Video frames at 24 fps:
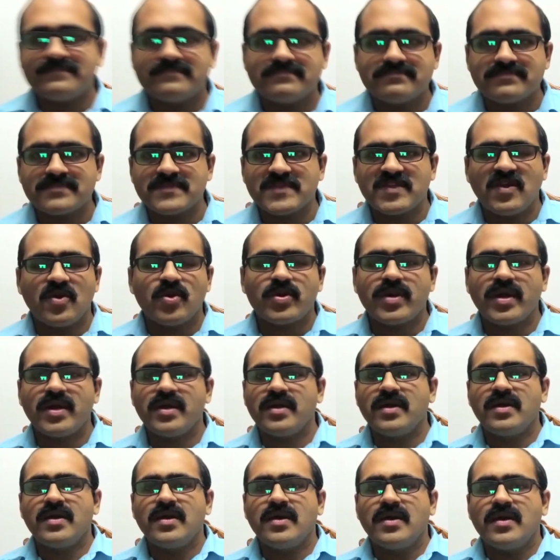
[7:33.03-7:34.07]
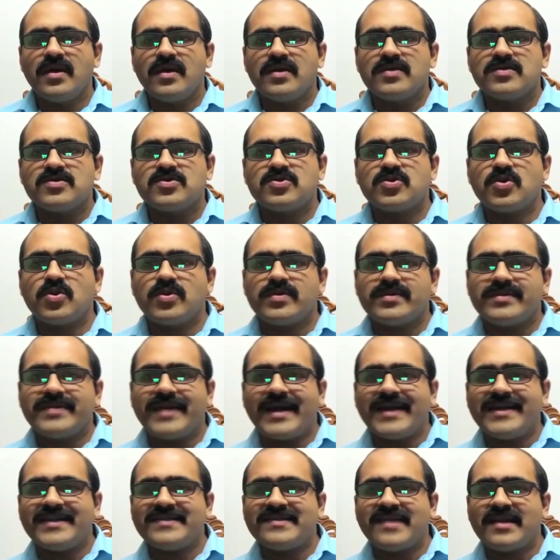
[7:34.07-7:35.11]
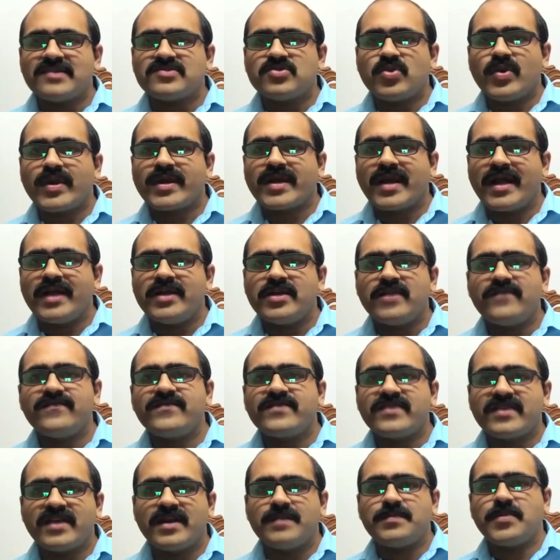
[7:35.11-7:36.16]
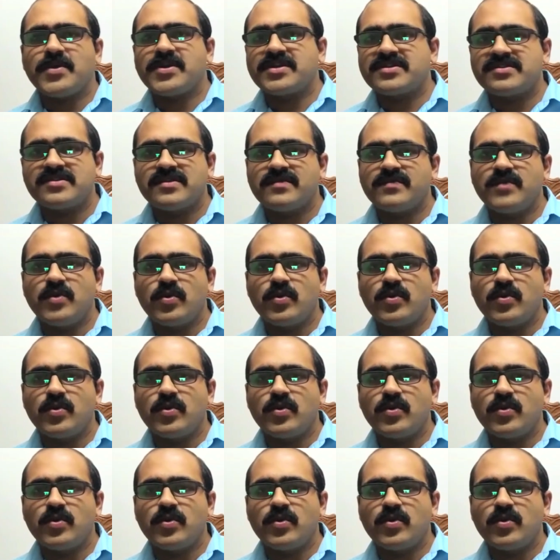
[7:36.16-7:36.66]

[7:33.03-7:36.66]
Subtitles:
Okay, so that is also a kind of trade protection.